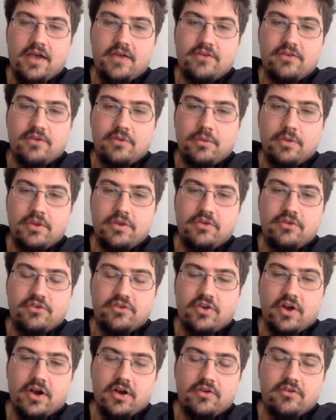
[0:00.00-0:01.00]
So when you
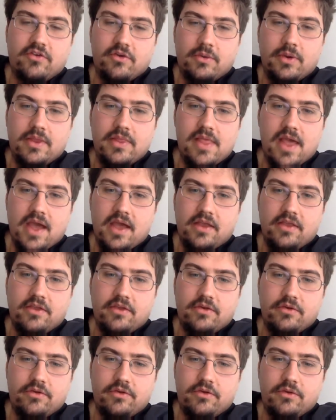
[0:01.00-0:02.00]
start doing that,
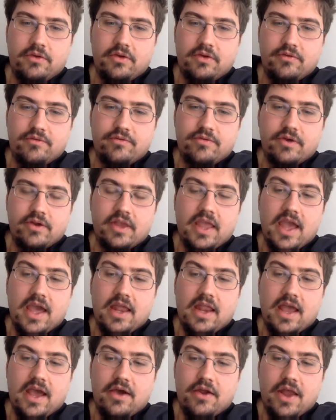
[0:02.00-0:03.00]
you can
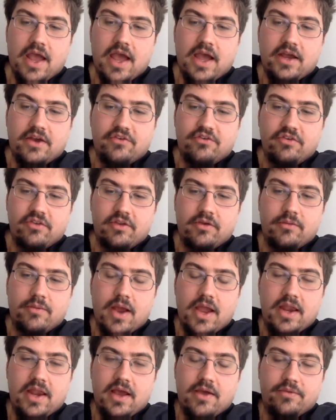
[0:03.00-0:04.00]
forget how to actually
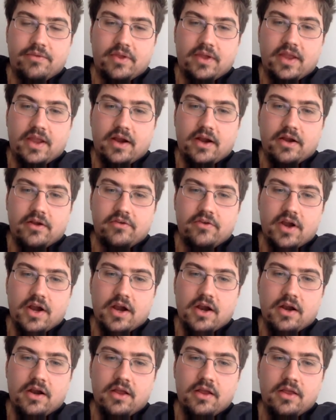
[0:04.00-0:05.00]
write out the
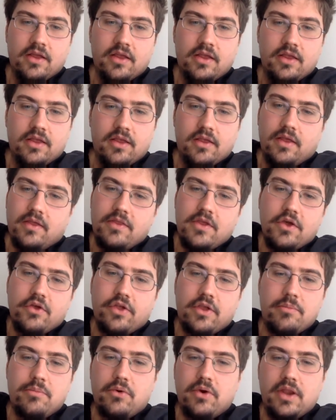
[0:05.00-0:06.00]
character. And the
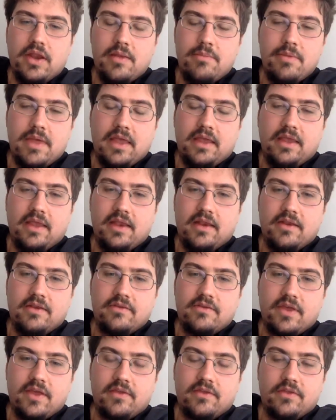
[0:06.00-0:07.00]
only point I'm making
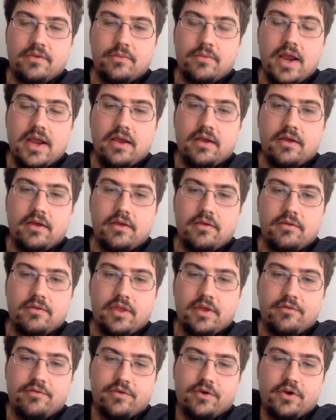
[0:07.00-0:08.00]
is like
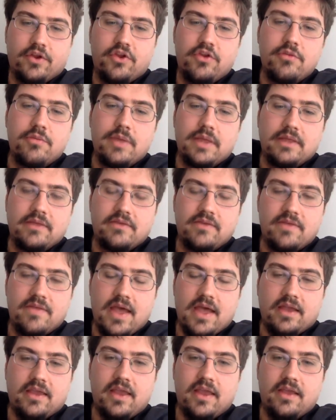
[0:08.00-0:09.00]
like for humans in
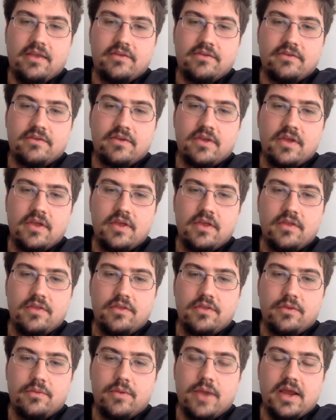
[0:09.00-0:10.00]
that case,
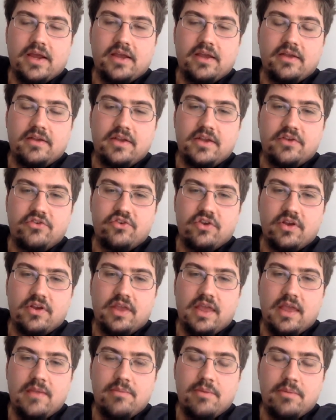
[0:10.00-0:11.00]
the recognition
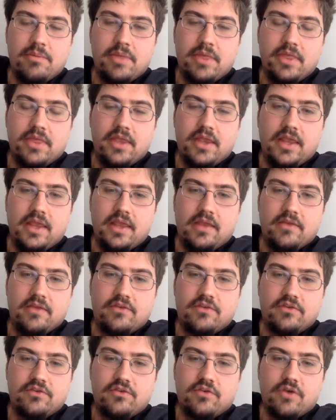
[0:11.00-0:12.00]
capability
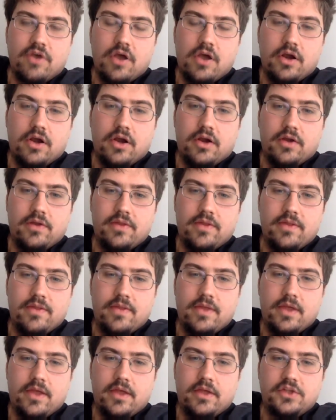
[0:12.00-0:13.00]
is stronger than
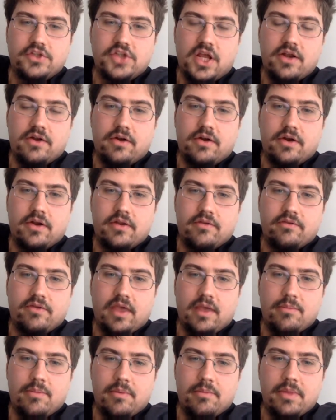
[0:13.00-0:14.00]
the generative
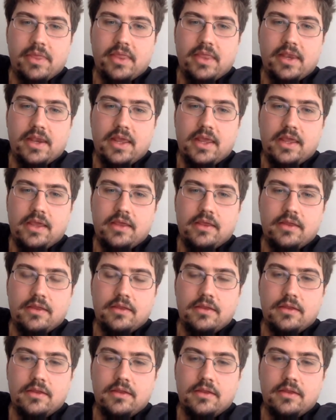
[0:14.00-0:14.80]
capability.